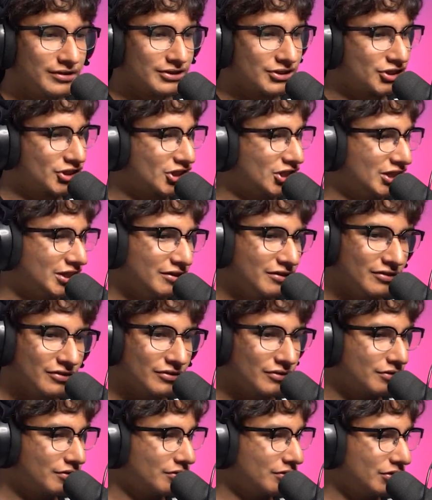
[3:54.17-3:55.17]
a
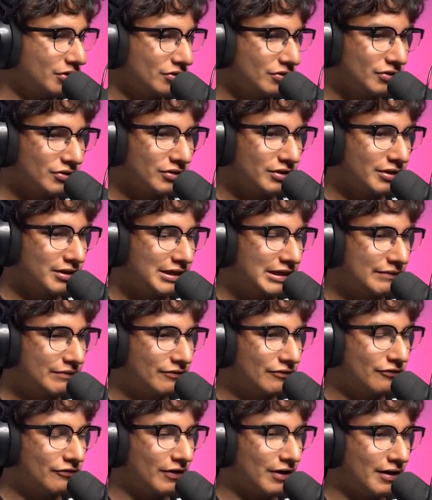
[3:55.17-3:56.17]
cheater, dude. You didn't
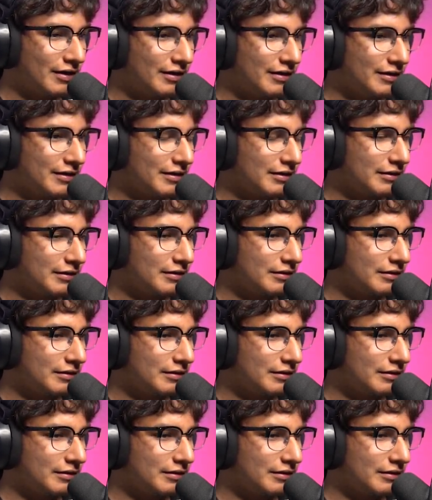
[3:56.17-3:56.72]
even fight.